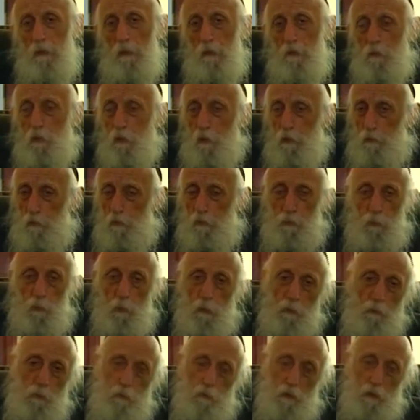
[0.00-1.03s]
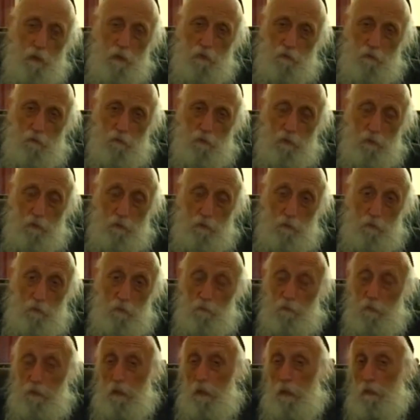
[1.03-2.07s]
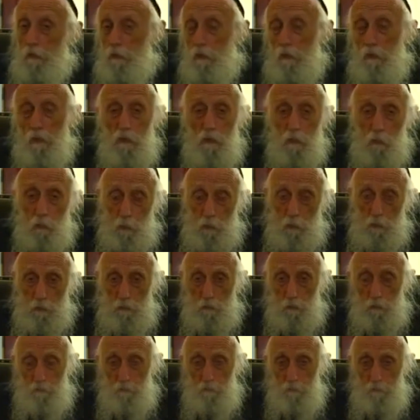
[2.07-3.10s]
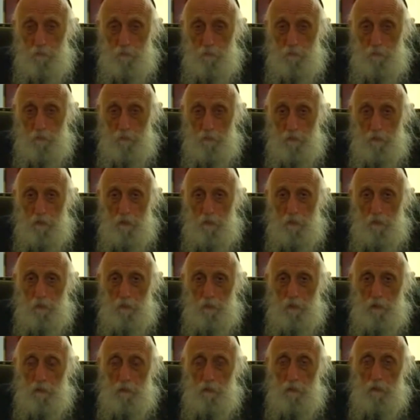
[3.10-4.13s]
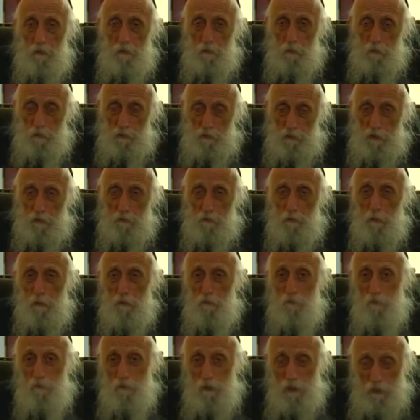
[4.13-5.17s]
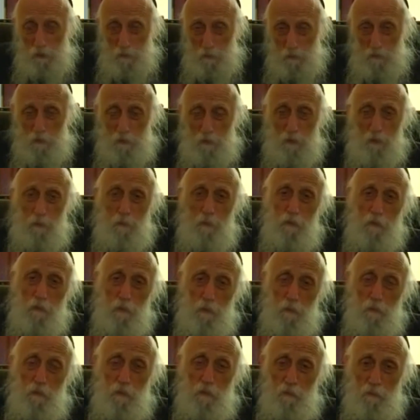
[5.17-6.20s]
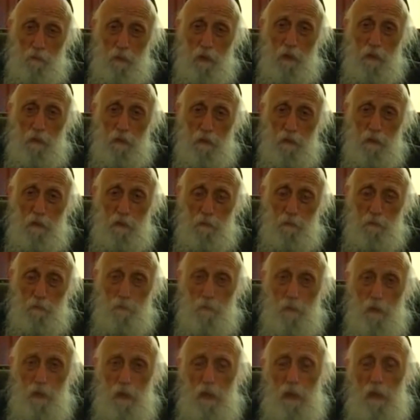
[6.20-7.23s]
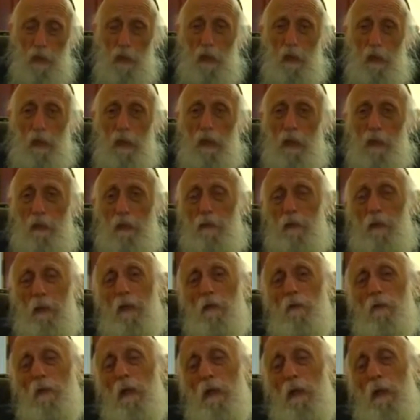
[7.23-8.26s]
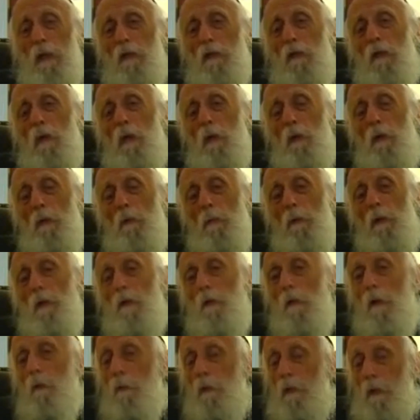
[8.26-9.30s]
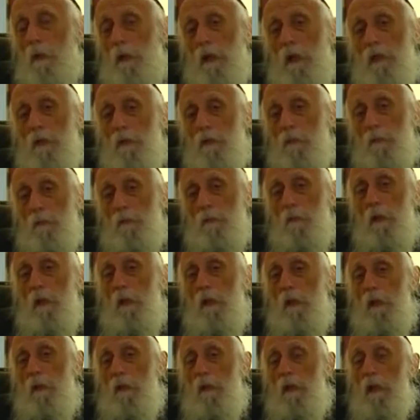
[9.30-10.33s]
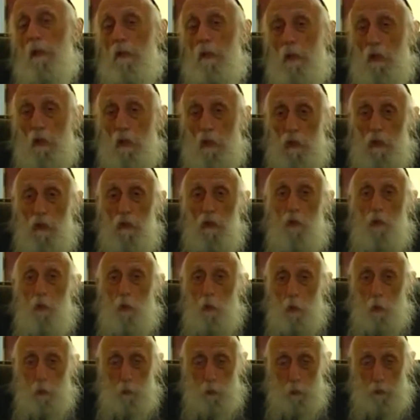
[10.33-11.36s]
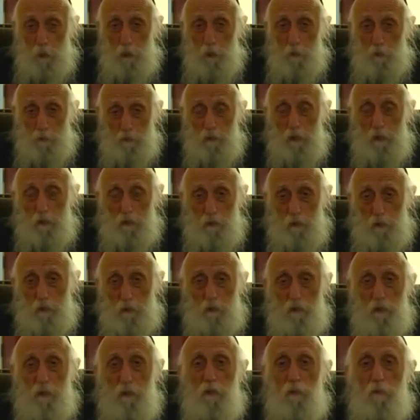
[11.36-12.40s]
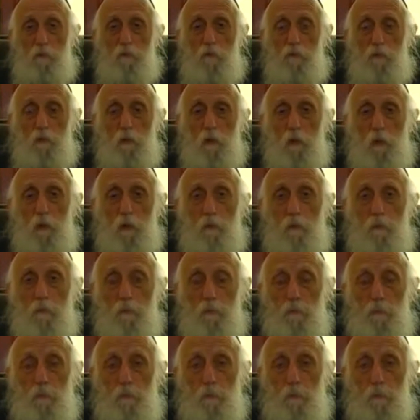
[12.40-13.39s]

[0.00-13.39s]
Our children grew up without a father. If they got sick, he treated them. But he was never a father to them in terms of guiding them. And as I got to know him better, I realized that he knew he was excellent as a physician.